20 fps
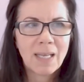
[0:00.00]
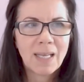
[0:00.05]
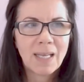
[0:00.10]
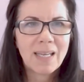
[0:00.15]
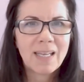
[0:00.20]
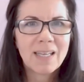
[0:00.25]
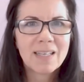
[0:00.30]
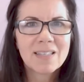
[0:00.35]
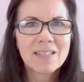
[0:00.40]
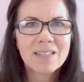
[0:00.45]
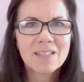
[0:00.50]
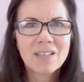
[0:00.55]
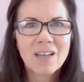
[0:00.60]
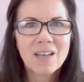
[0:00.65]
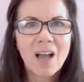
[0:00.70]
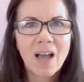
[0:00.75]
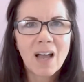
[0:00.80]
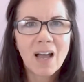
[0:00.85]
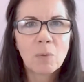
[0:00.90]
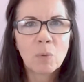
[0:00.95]
It's
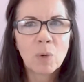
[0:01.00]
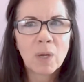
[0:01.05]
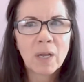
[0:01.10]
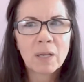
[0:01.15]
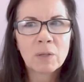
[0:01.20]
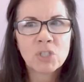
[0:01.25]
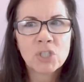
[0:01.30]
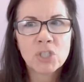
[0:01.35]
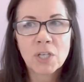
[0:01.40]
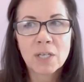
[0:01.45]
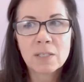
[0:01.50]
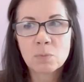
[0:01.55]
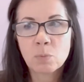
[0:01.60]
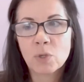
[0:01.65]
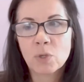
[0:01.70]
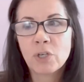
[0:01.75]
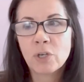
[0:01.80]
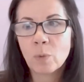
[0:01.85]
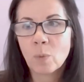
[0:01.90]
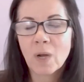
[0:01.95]
not just
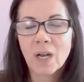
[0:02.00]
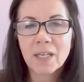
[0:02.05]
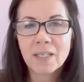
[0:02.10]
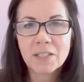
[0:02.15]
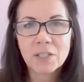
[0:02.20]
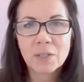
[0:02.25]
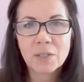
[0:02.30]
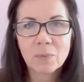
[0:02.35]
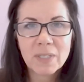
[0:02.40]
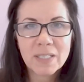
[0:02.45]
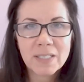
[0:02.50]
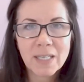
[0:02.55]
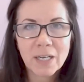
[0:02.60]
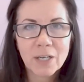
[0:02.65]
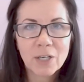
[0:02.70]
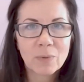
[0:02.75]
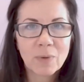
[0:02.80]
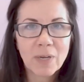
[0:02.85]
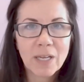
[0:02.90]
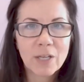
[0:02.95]
when you're wanting to
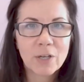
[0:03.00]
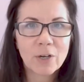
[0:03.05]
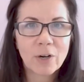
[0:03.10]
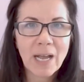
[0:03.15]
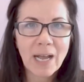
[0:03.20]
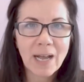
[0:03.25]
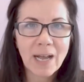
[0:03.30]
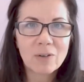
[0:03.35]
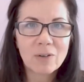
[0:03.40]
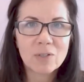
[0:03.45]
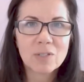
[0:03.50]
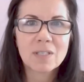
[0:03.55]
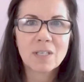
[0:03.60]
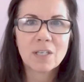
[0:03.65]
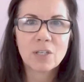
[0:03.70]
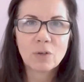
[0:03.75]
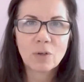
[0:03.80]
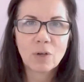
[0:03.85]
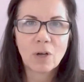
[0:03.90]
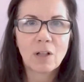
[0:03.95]
redecorate your house
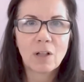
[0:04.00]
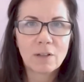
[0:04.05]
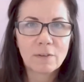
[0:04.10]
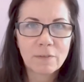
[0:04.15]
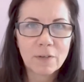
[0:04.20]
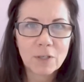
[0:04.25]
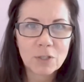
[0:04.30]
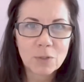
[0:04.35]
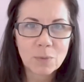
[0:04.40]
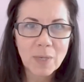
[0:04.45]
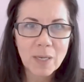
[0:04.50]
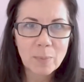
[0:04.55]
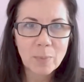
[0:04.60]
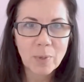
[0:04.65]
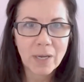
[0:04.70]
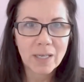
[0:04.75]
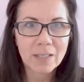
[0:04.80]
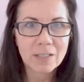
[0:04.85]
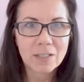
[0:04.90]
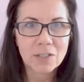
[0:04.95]
that you call a feng shui
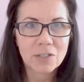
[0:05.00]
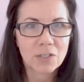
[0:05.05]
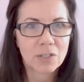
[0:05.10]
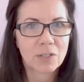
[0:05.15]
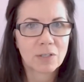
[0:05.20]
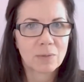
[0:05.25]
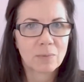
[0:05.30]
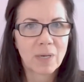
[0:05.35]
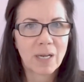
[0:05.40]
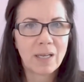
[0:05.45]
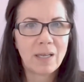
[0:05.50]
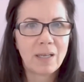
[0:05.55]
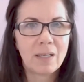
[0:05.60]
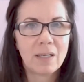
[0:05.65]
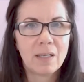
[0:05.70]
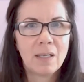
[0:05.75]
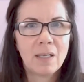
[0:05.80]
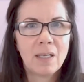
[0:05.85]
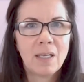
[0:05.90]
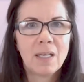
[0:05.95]
practitioner,
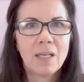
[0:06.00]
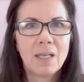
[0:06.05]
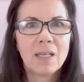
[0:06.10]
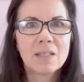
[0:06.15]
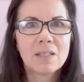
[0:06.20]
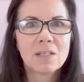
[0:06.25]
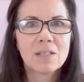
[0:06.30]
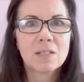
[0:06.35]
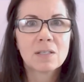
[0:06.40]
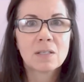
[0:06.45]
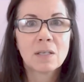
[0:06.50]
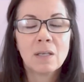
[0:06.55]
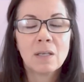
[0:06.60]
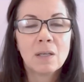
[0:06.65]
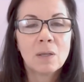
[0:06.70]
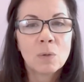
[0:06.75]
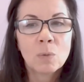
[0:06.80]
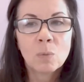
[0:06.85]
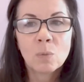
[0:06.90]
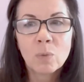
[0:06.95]
right? It's
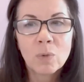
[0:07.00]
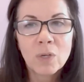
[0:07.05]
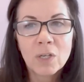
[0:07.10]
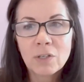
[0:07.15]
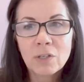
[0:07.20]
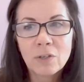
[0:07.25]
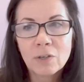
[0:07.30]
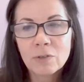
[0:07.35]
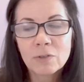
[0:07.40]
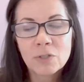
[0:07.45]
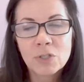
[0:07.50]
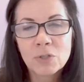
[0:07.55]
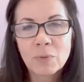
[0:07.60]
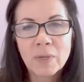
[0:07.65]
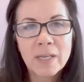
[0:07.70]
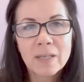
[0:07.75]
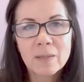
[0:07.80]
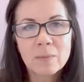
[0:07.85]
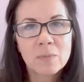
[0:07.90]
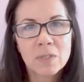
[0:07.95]
when your
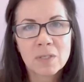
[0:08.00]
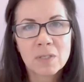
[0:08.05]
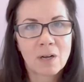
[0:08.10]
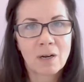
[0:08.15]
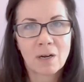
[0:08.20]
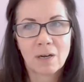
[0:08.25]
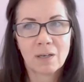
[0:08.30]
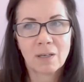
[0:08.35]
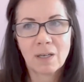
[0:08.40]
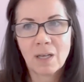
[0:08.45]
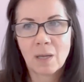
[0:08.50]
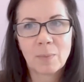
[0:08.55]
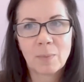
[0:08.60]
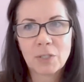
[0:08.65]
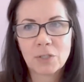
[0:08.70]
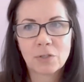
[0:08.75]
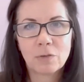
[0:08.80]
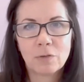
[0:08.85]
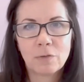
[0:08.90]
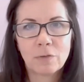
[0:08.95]
dreams aren't
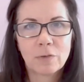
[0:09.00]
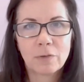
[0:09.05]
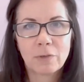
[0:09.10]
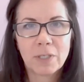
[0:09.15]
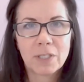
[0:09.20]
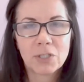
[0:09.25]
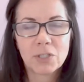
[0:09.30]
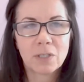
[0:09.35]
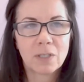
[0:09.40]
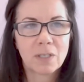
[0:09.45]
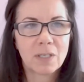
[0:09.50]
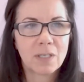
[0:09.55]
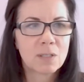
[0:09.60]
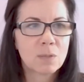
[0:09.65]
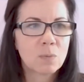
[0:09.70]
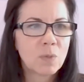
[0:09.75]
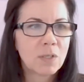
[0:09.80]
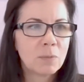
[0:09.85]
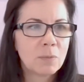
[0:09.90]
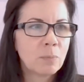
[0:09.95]
coming to fruition.
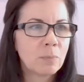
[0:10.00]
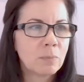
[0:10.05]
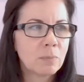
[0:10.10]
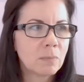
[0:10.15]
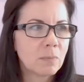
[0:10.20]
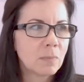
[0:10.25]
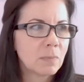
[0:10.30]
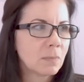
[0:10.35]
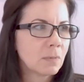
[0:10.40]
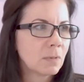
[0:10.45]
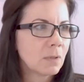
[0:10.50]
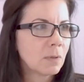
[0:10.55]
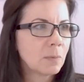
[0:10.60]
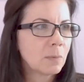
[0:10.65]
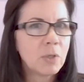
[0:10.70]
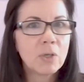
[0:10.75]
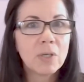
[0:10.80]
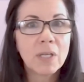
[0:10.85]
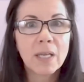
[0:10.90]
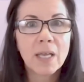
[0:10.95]
It's when
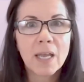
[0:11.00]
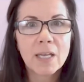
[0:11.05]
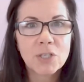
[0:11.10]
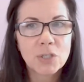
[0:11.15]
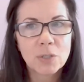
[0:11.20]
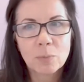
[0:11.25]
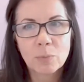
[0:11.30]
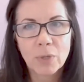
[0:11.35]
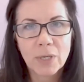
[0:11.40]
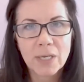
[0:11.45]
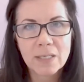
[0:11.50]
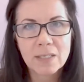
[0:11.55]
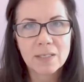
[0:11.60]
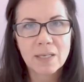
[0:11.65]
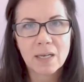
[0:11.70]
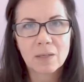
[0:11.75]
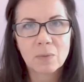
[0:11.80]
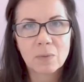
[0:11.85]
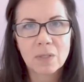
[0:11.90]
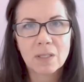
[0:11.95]
communication breaks
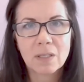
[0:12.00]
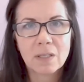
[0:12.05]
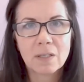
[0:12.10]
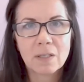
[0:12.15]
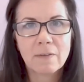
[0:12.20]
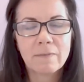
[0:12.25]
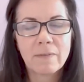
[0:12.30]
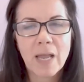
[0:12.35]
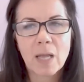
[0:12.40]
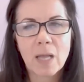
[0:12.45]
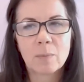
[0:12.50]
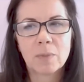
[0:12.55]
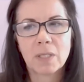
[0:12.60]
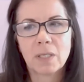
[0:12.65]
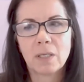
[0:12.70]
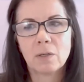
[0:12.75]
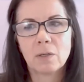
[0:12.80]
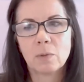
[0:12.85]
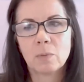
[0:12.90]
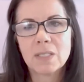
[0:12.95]
down within the
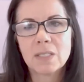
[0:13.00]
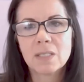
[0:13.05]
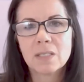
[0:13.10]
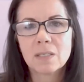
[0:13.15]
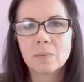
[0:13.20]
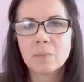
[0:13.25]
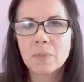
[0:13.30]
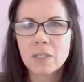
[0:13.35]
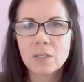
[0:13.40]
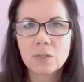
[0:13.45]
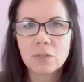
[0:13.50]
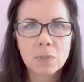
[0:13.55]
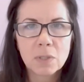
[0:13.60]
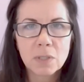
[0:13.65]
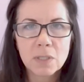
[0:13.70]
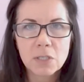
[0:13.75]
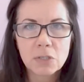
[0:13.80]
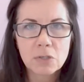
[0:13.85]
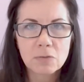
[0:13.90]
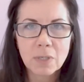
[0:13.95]
family, or when somebody's
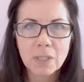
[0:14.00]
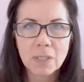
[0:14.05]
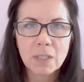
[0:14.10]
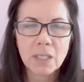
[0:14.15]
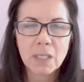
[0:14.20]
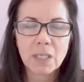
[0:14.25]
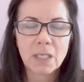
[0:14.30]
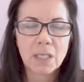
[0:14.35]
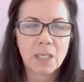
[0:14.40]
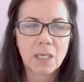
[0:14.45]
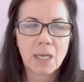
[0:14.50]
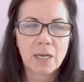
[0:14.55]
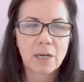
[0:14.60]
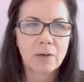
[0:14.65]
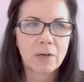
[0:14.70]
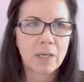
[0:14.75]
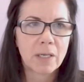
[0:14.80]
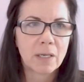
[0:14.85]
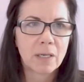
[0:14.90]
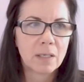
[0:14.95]
really struggling in an
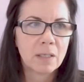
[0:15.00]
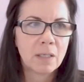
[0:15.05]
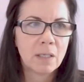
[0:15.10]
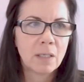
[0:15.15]
area.